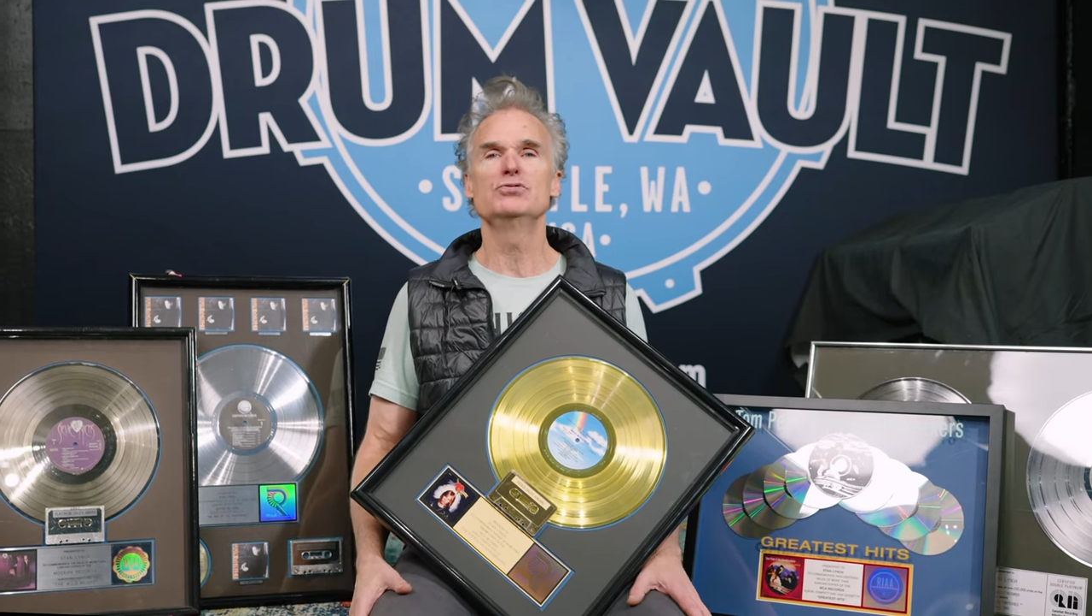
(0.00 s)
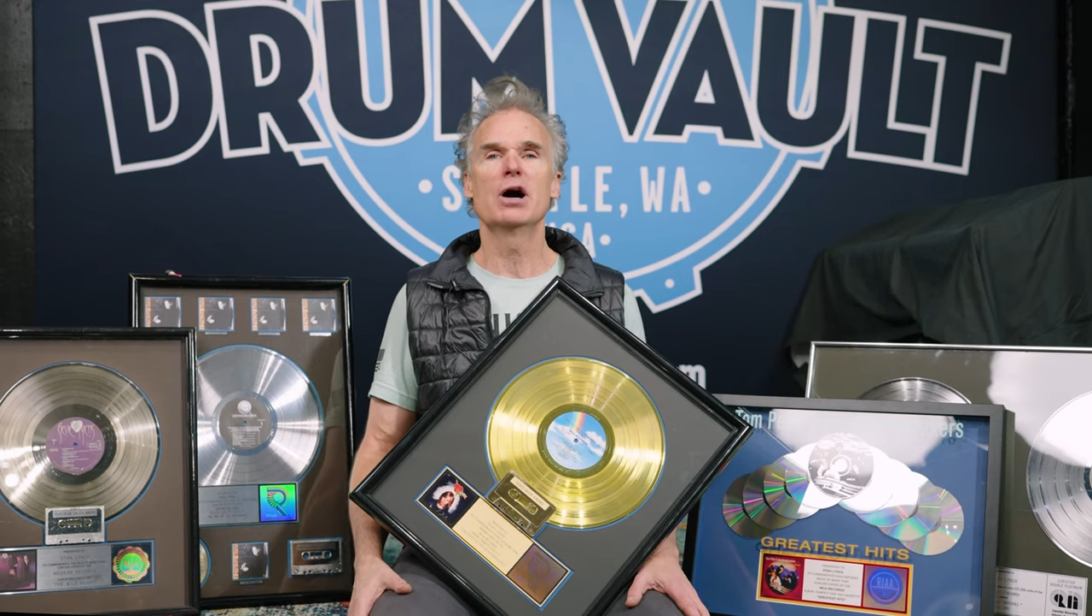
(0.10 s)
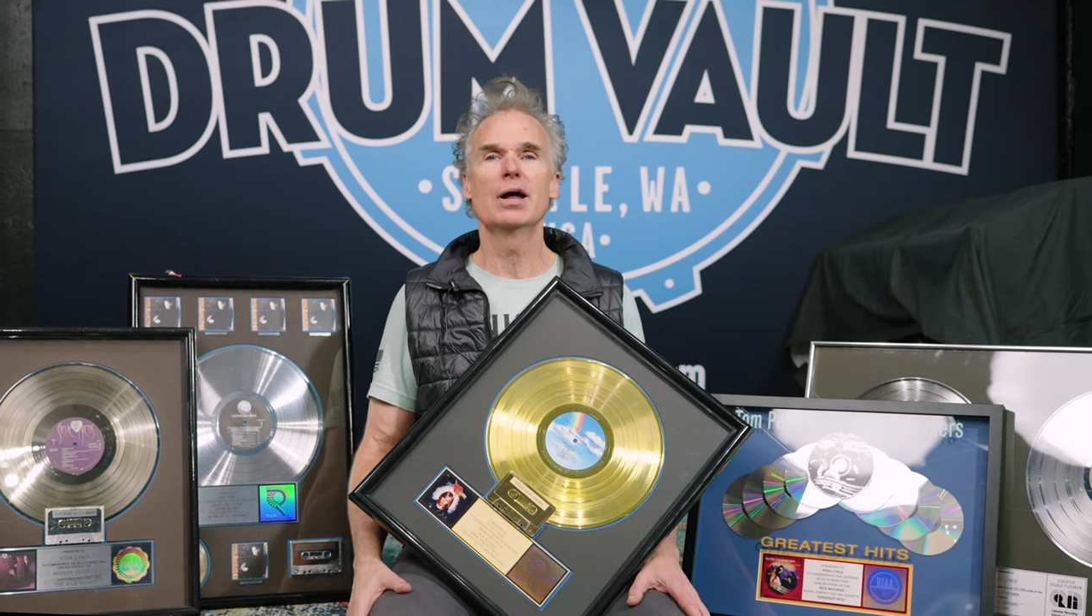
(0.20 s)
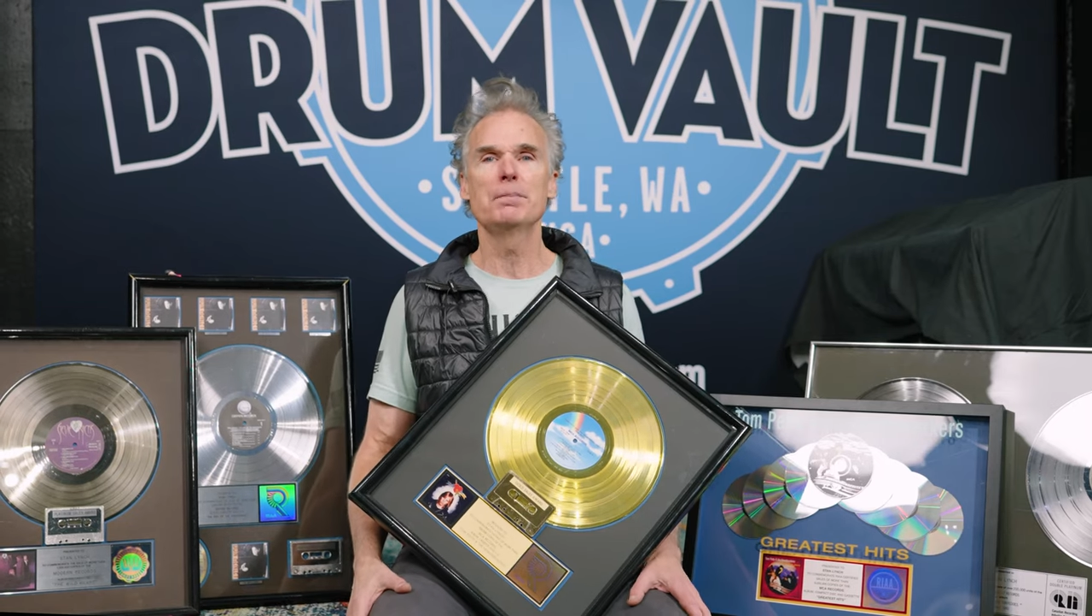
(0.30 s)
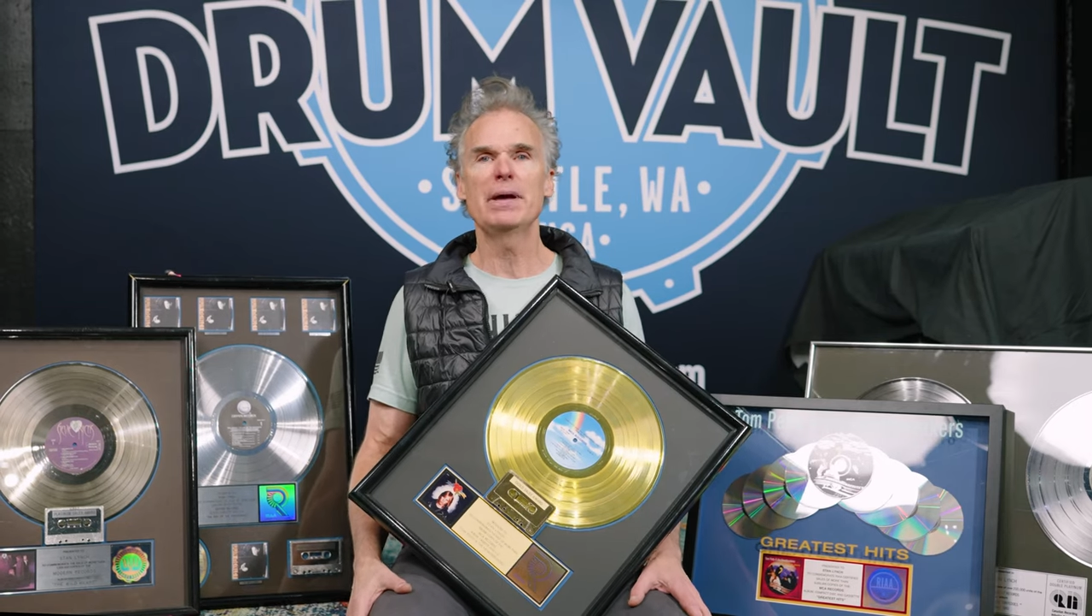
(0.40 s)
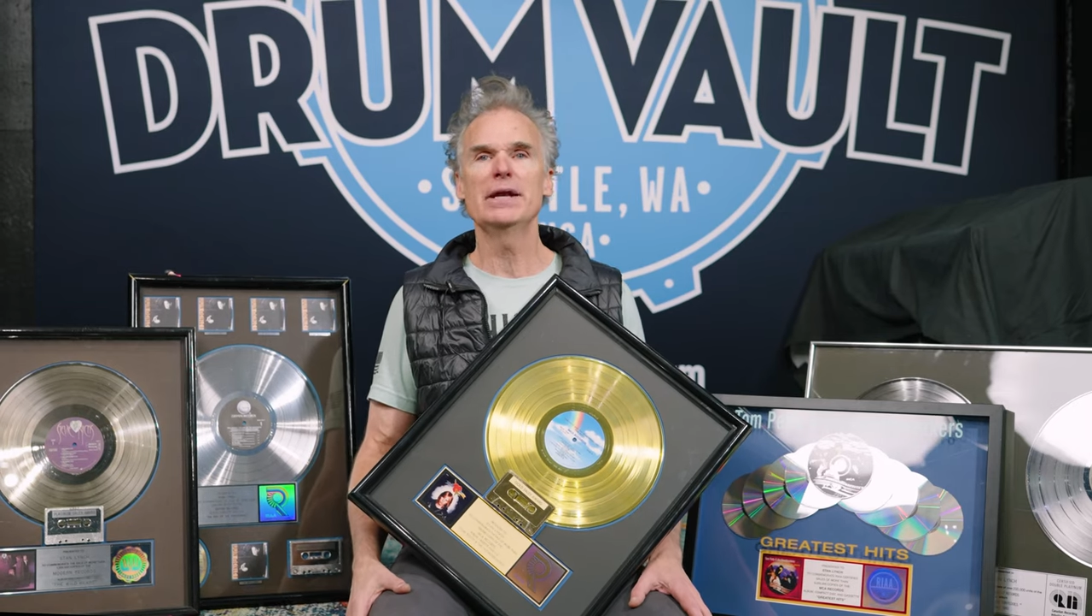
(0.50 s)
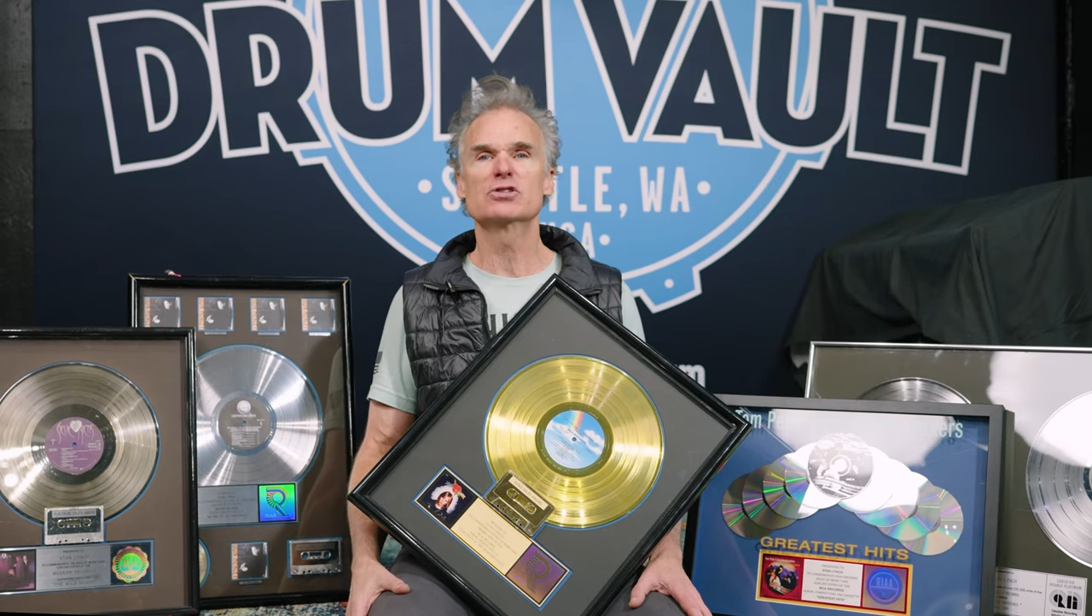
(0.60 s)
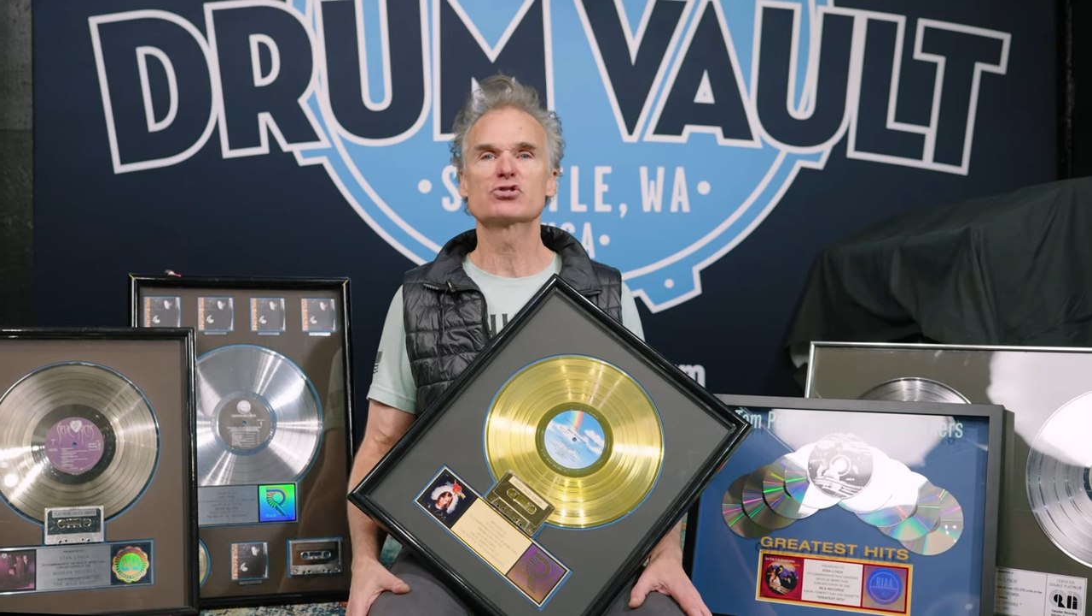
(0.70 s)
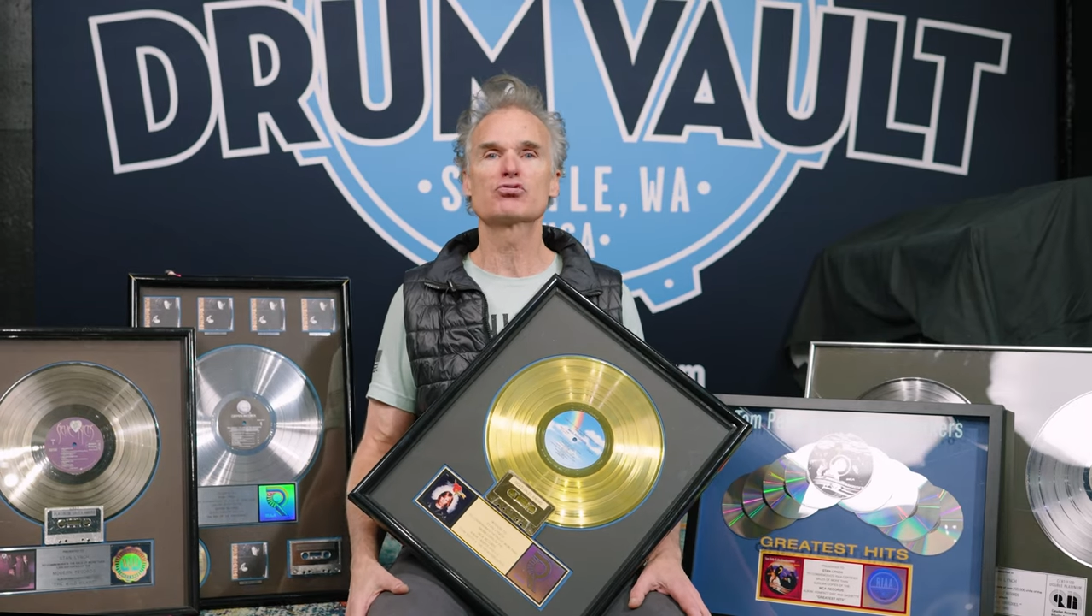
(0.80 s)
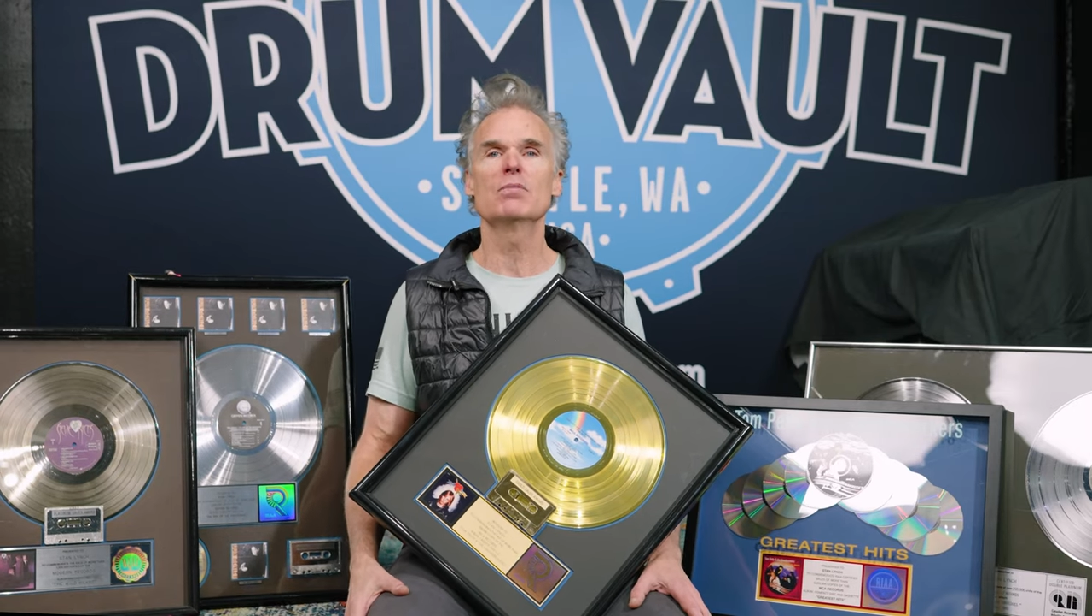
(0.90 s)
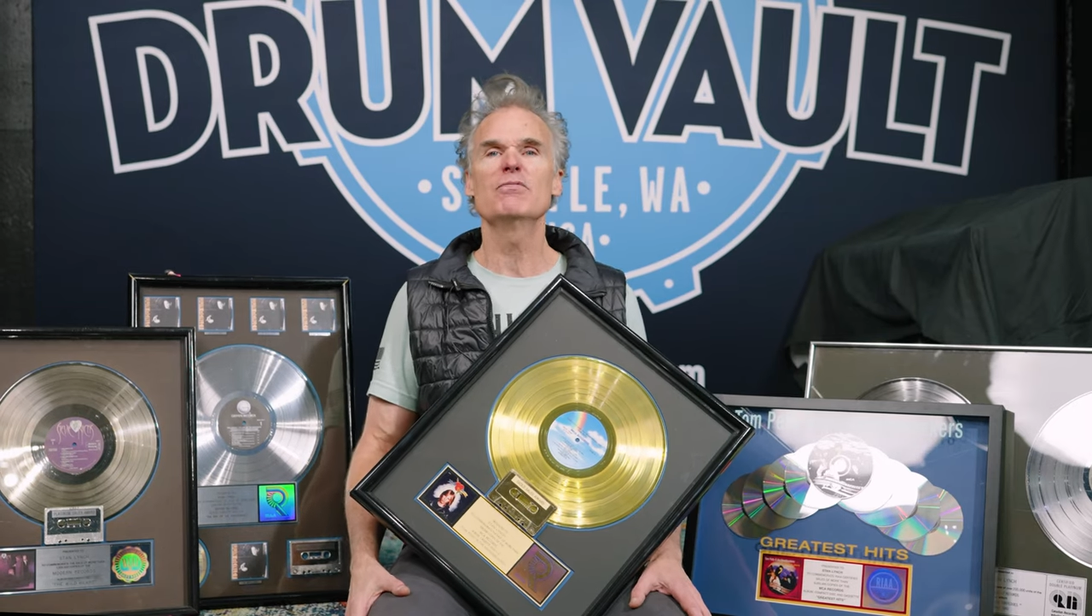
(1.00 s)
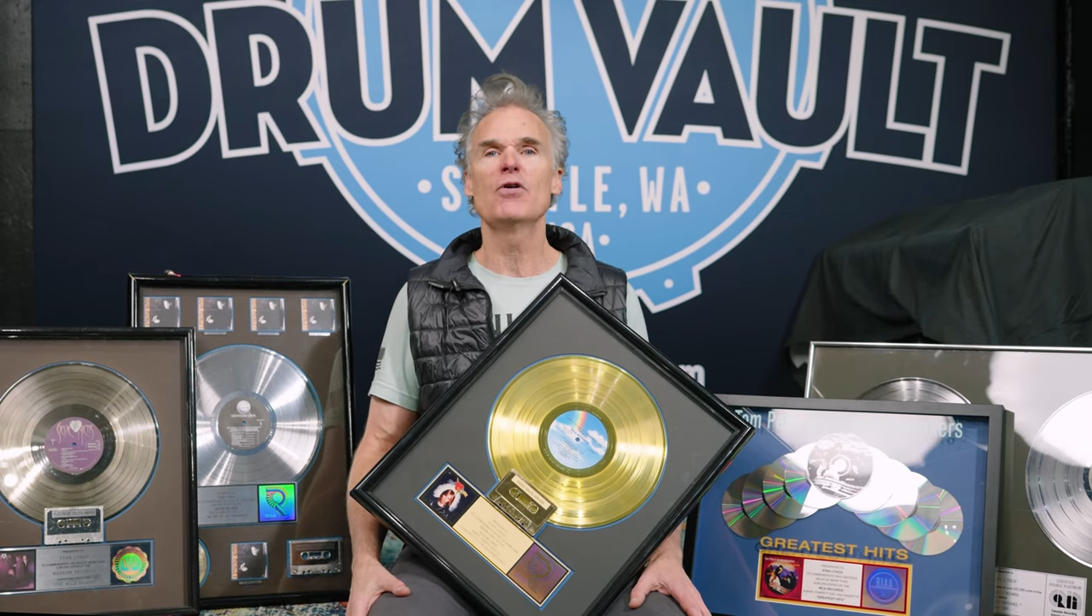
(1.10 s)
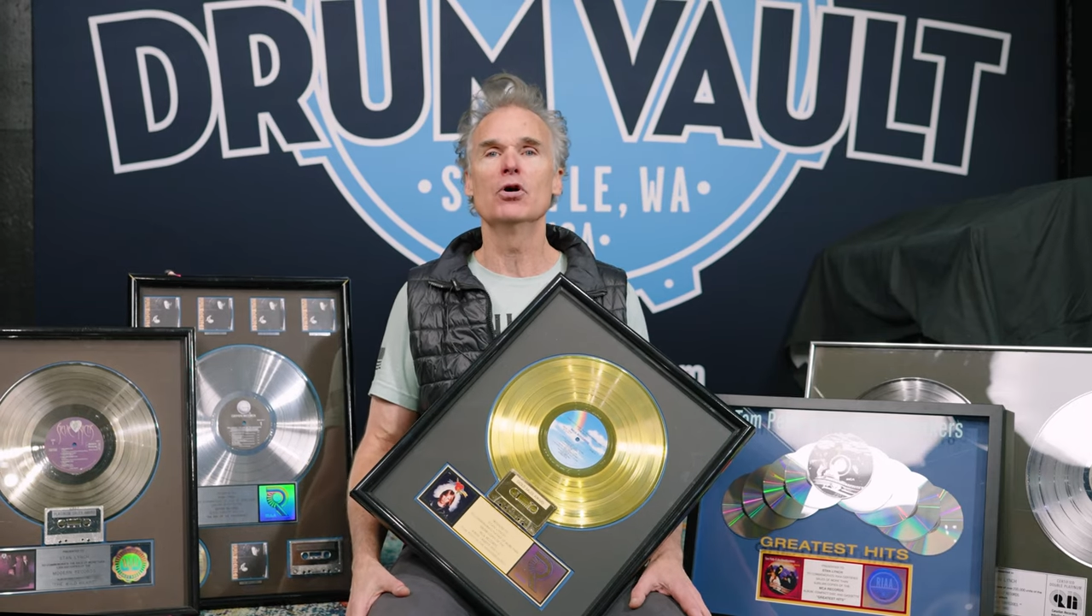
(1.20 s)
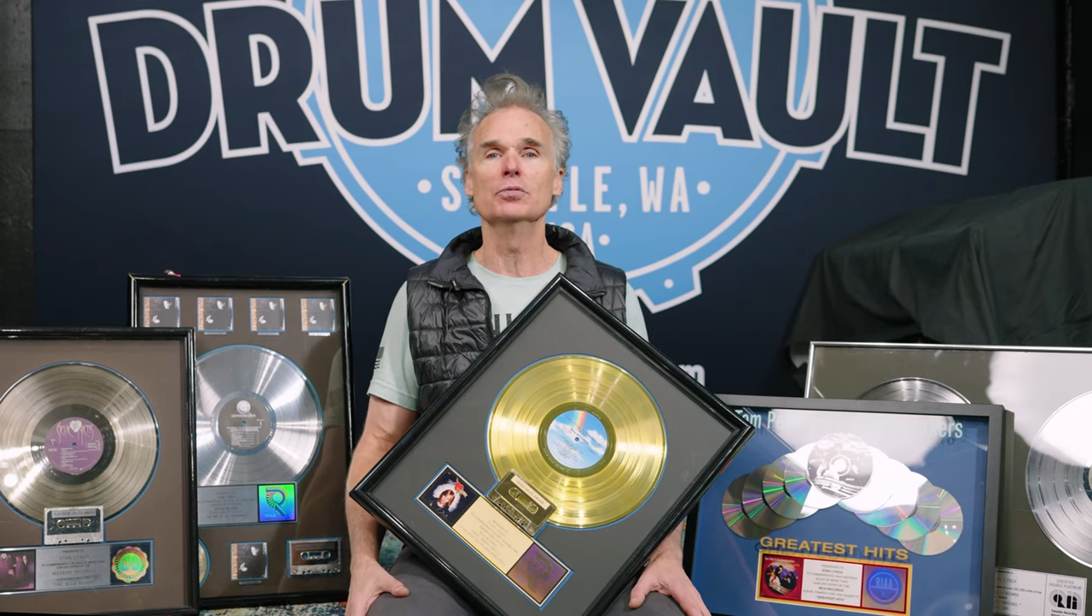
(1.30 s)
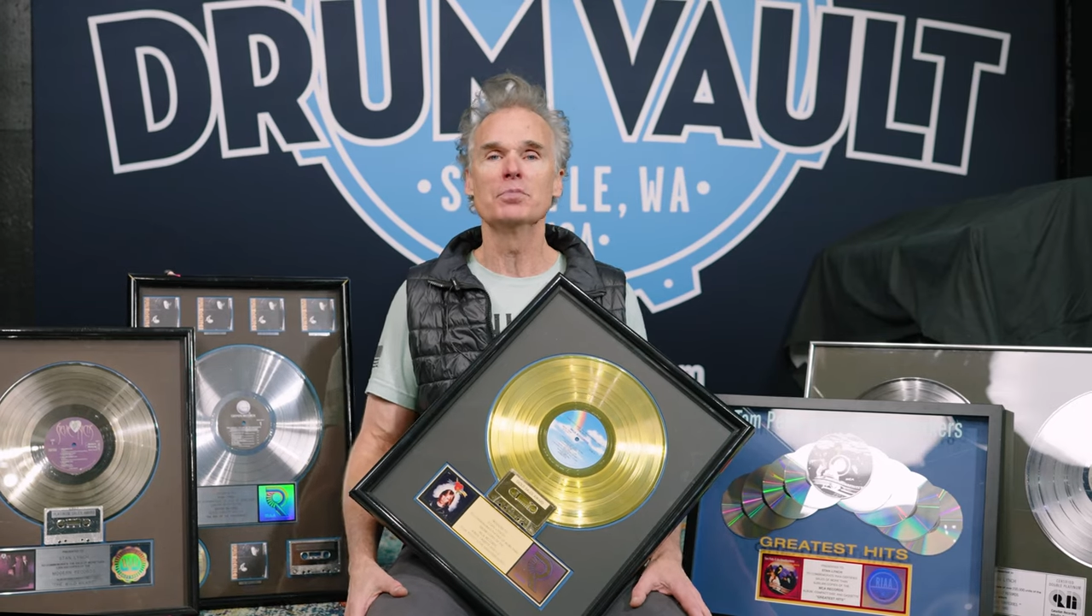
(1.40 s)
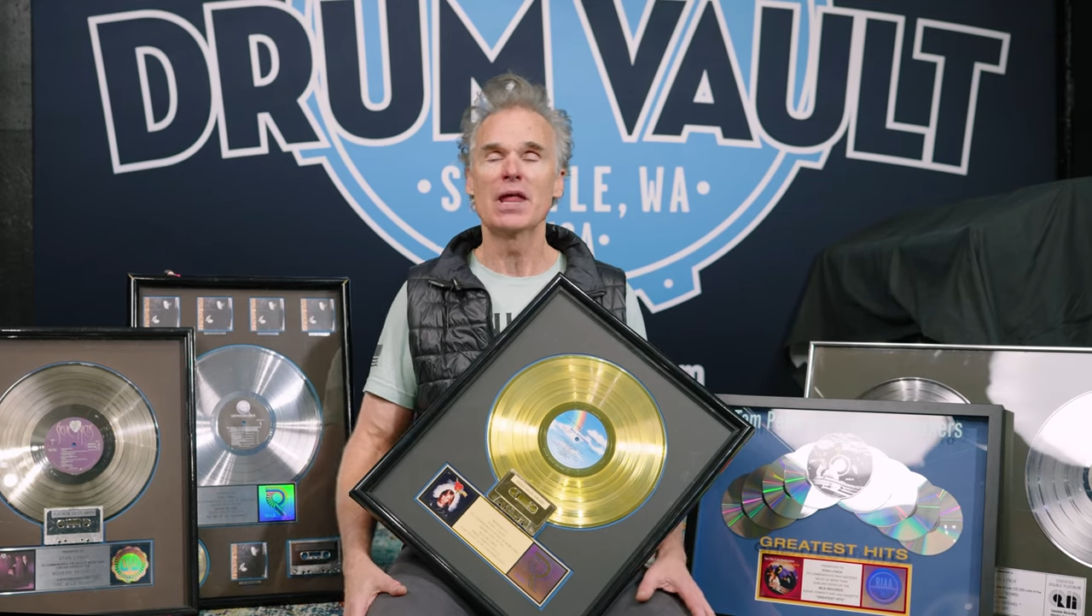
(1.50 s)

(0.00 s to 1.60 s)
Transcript: Don Bennett's Drum Vault.